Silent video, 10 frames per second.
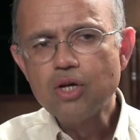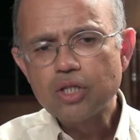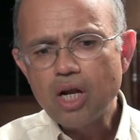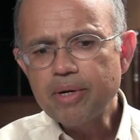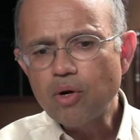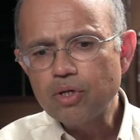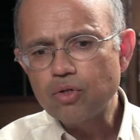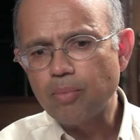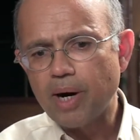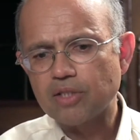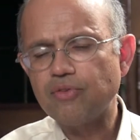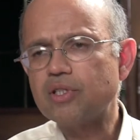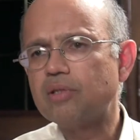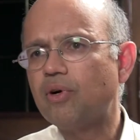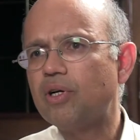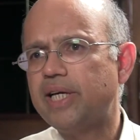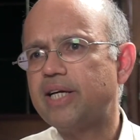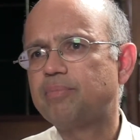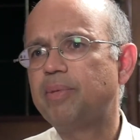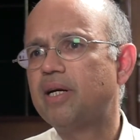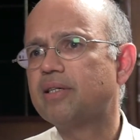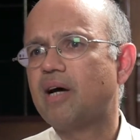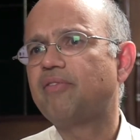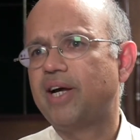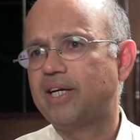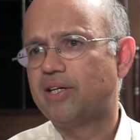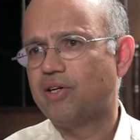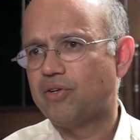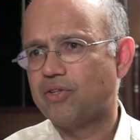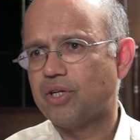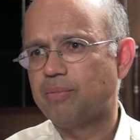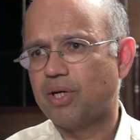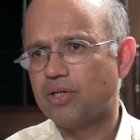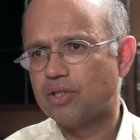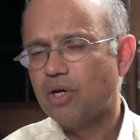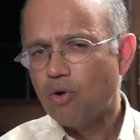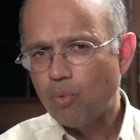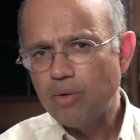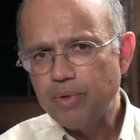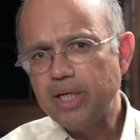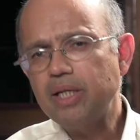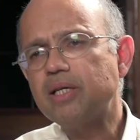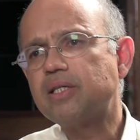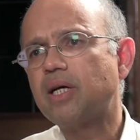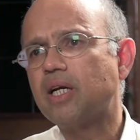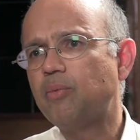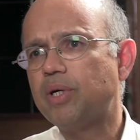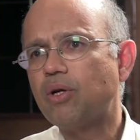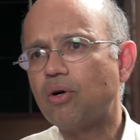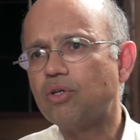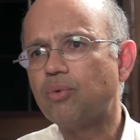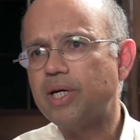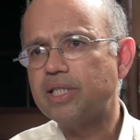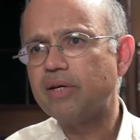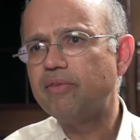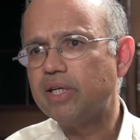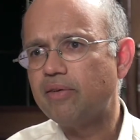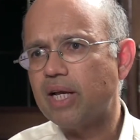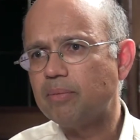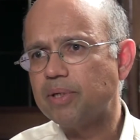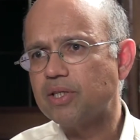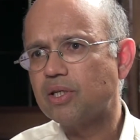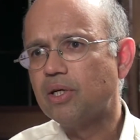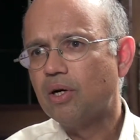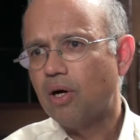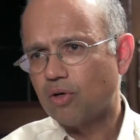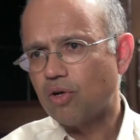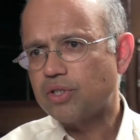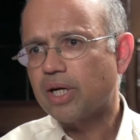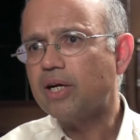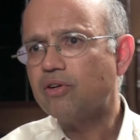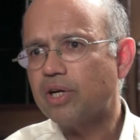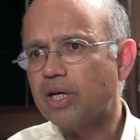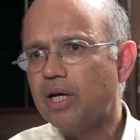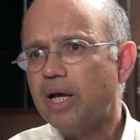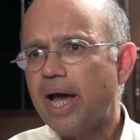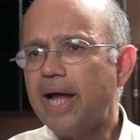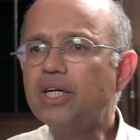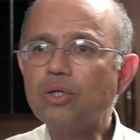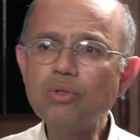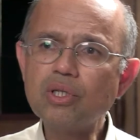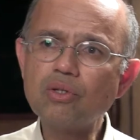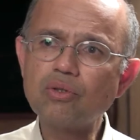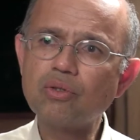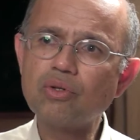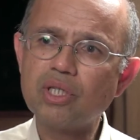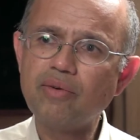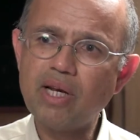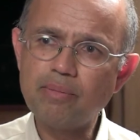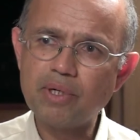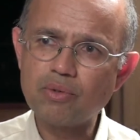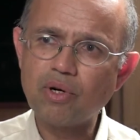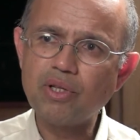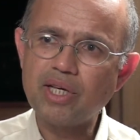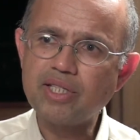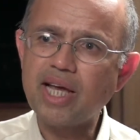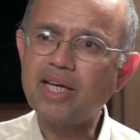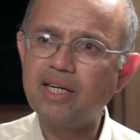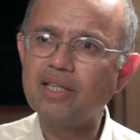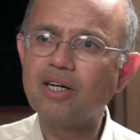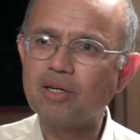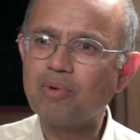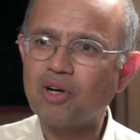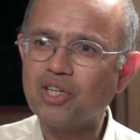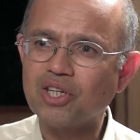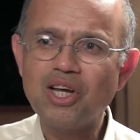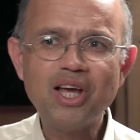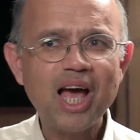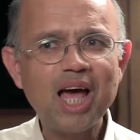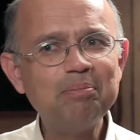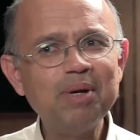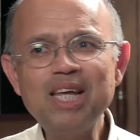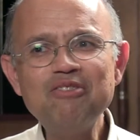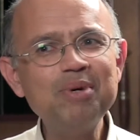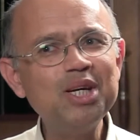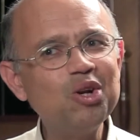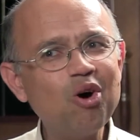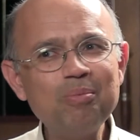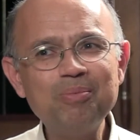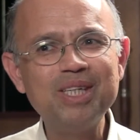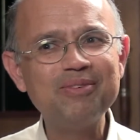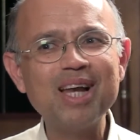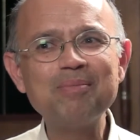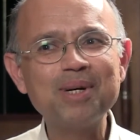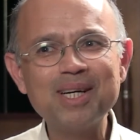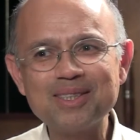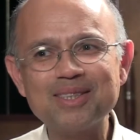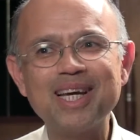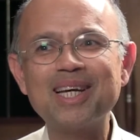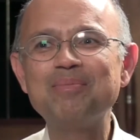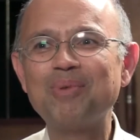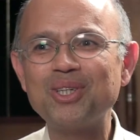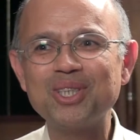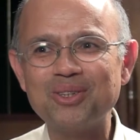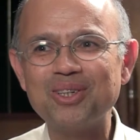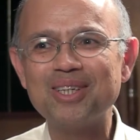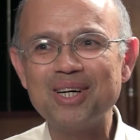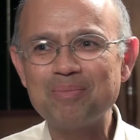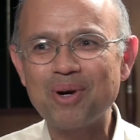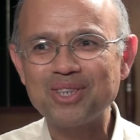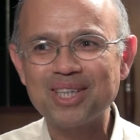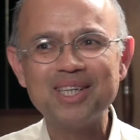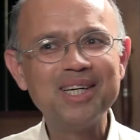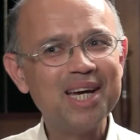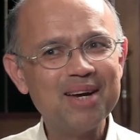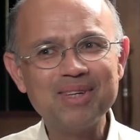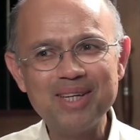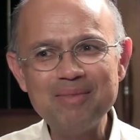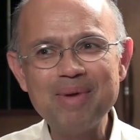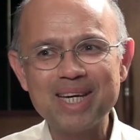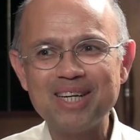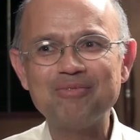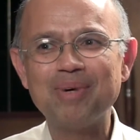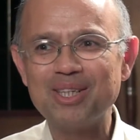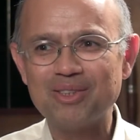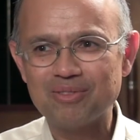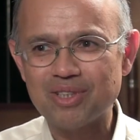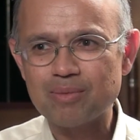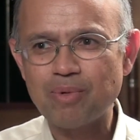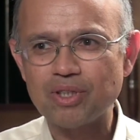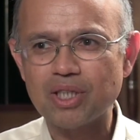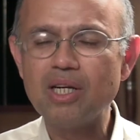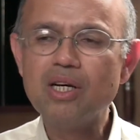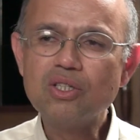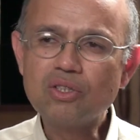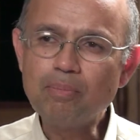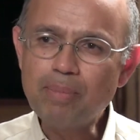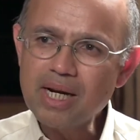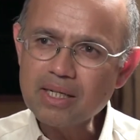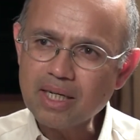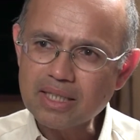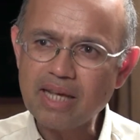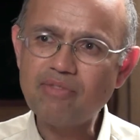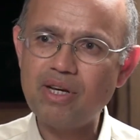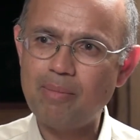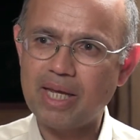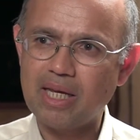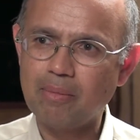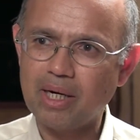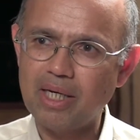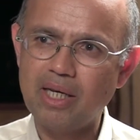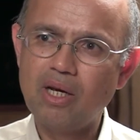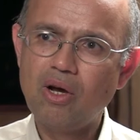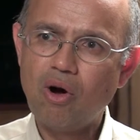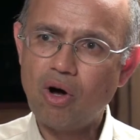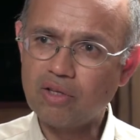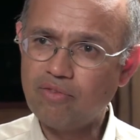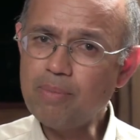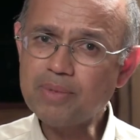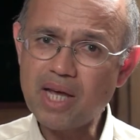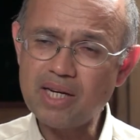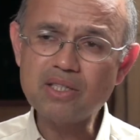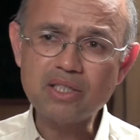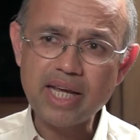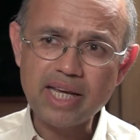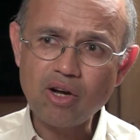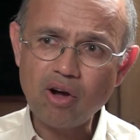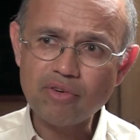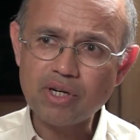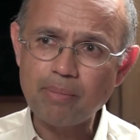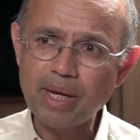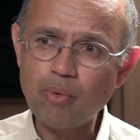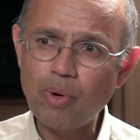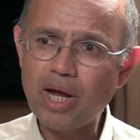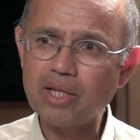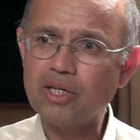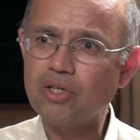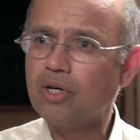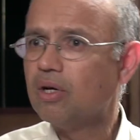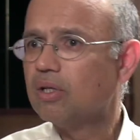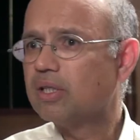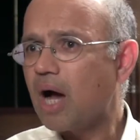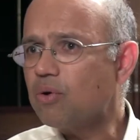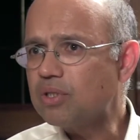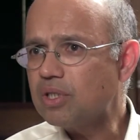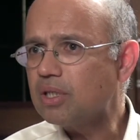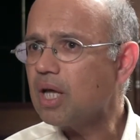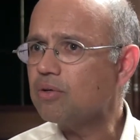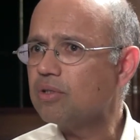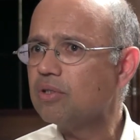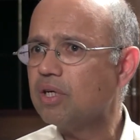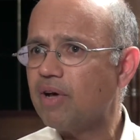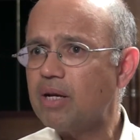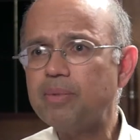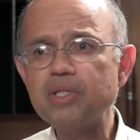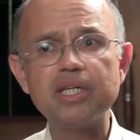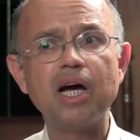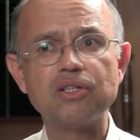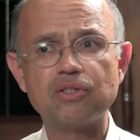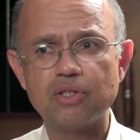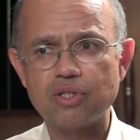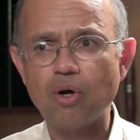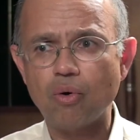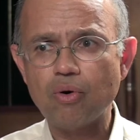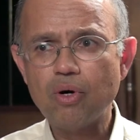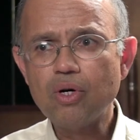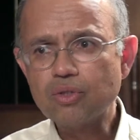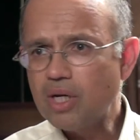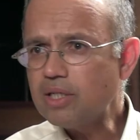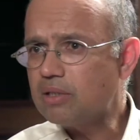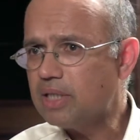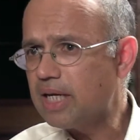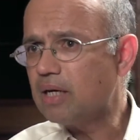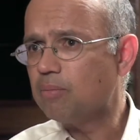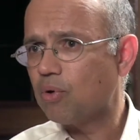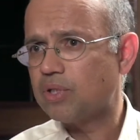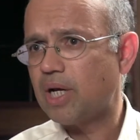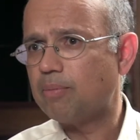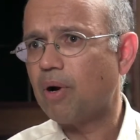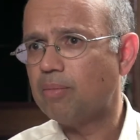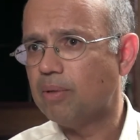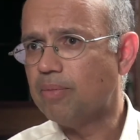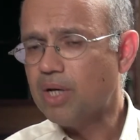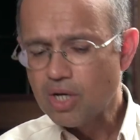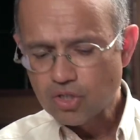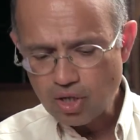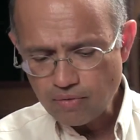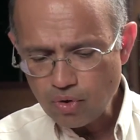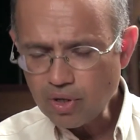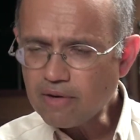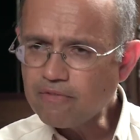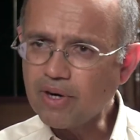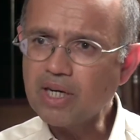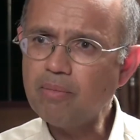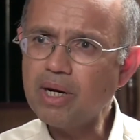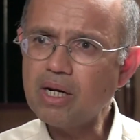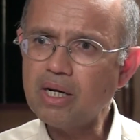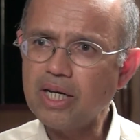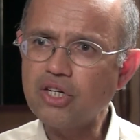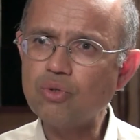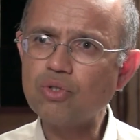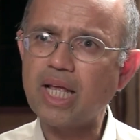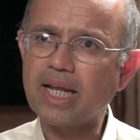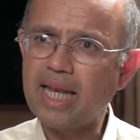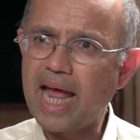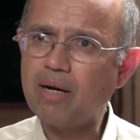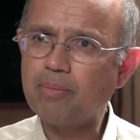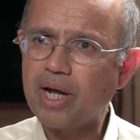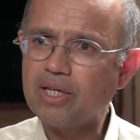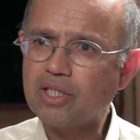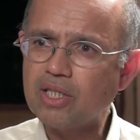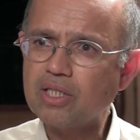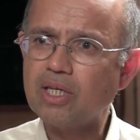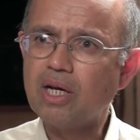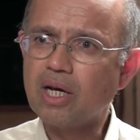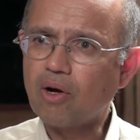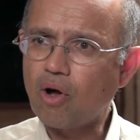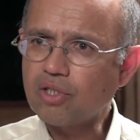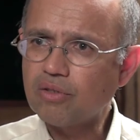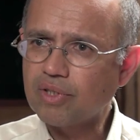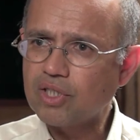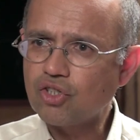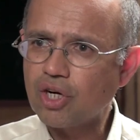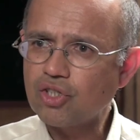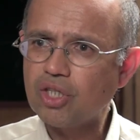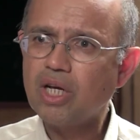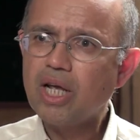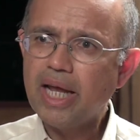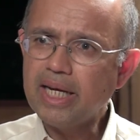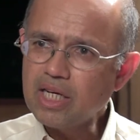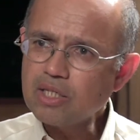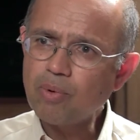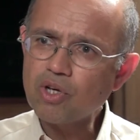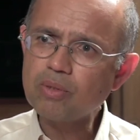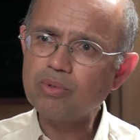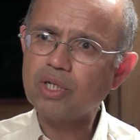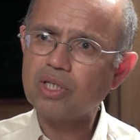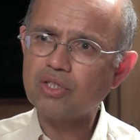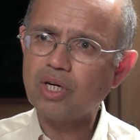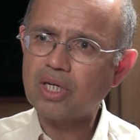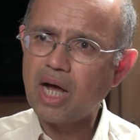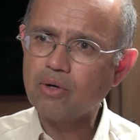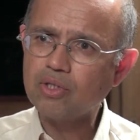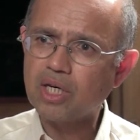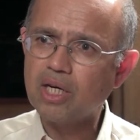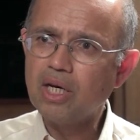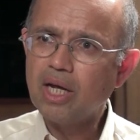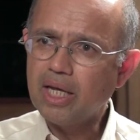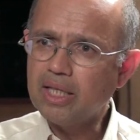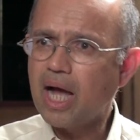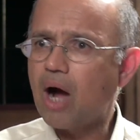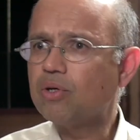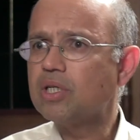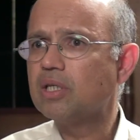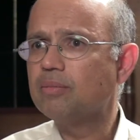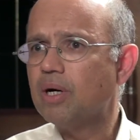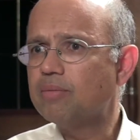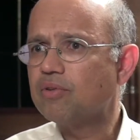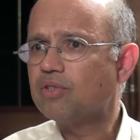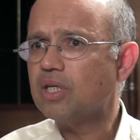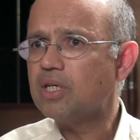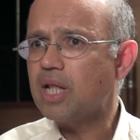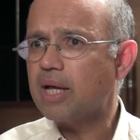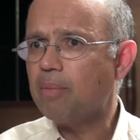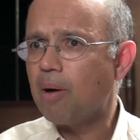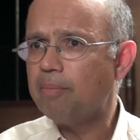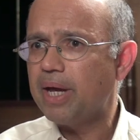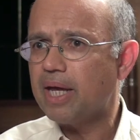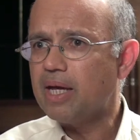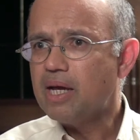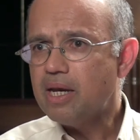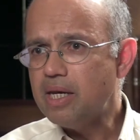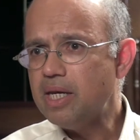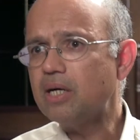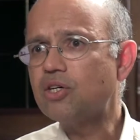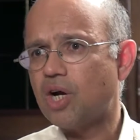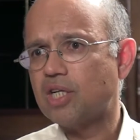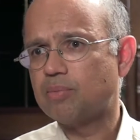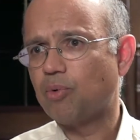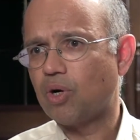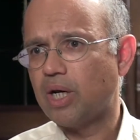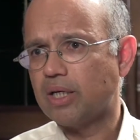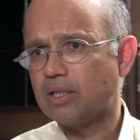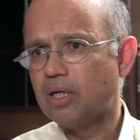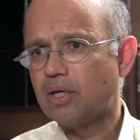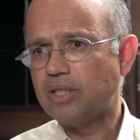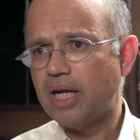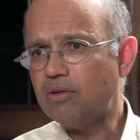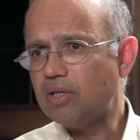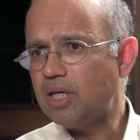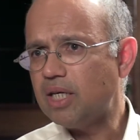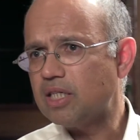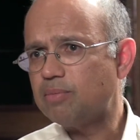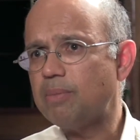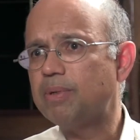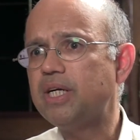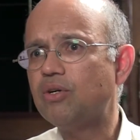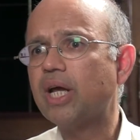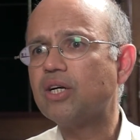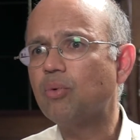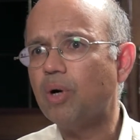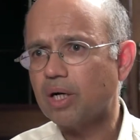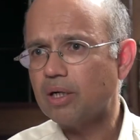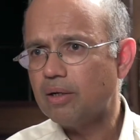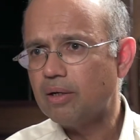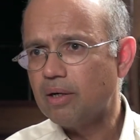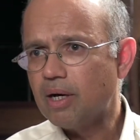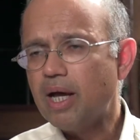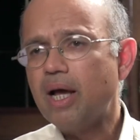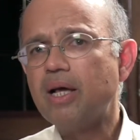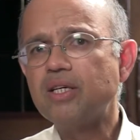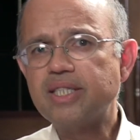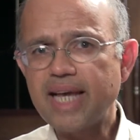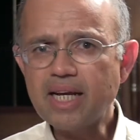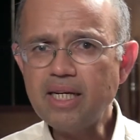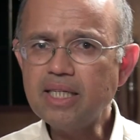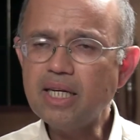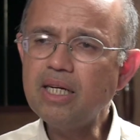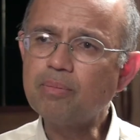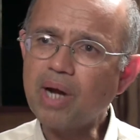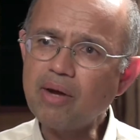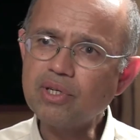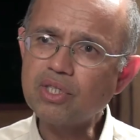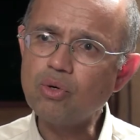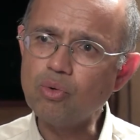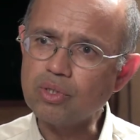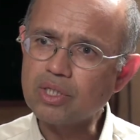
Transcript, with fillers: so let me go into two parts first of all yes builders are finding it interesting because mm -hmm. when we did this study we talked to 27 developers across the country and two-thirds of those developers were on their second and third project. And believe me, no developer does a second project or a third project if they didn't make enough money on the first project. Mm. So builders are definitely making money. On the flip side, is it taking off in a big way? Are they thousands and thousands of developers? The answer is no. So, let us decompose that problem. So, if you look at fundamental issues like land prices, cost of construction, it is possible to construct housing in the outer suburbs of cities like Bombay near transport links because end of the day these people need to get to work. Secondly, they need private so schools. So, which are